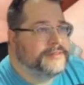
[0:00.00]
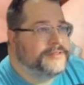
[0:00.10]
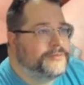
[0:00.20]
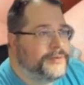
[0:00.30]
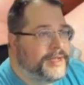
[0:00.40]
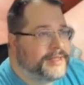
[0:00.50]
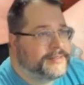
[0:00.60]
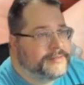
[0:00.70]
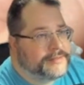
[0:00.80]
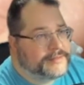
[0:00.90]
We got
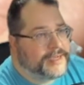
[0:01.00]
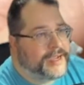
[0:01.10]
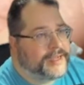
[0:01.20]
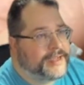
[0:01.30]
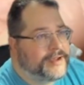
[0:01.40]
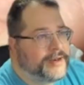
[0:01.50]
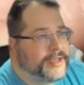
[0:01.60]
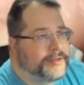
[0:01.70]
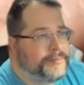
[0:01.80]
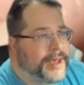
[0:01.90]
the
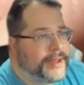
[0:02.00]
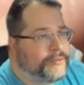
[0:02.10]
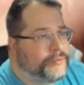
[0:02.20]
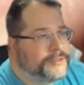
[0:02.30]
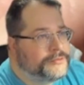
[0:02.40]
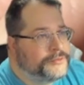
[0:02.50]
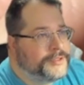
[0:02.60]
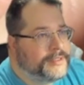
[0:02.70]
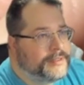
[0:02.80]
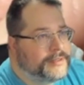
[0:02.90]
iconic battle
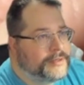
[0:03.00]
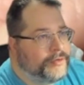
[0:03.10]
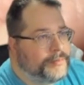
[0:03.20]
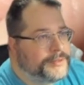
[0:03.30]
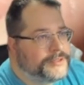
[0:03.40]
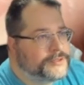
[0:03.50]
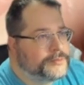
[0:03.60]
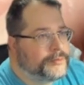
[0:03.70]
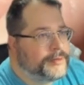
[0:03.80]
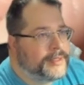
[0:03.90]
between Grumpy
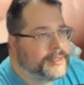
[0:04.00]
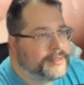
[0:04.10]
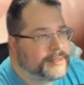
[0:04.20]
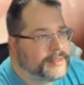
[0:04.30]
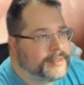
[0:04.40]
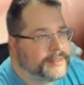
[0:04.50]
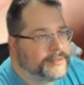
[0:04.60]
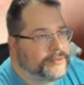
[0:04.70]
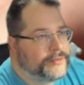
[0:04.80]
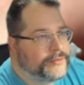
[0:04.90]
Superman
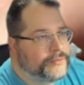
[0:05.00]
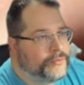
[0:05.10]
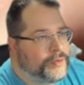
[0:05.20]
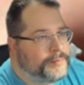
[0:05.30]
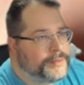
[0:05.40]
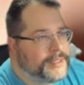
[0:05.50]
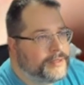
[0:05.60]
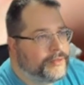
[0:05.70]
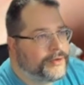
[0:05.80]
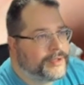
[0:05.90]
and Wimpy
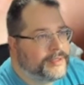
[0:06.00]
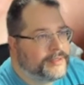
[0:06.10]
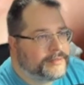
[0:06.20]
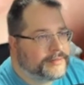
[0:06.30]
Clark Kent.